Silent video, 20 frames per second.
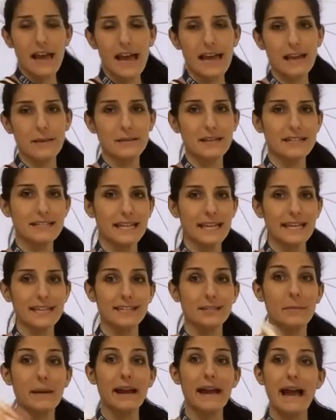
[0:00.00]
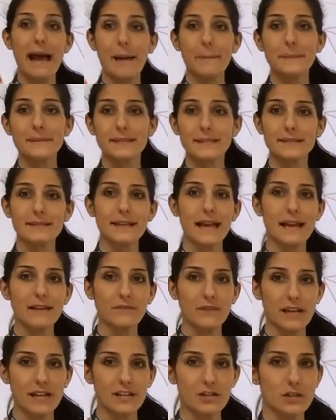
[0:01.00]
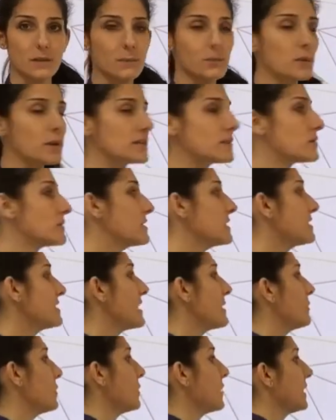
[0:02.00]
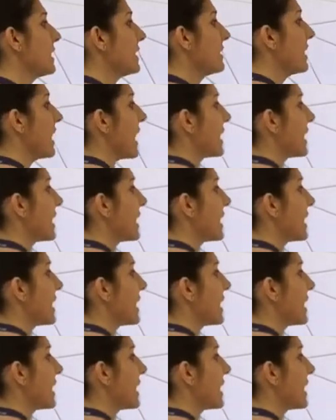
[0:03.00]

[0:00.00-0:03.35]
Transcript: and I'm gonna take it to my opposite side vanishing point. So since I'm working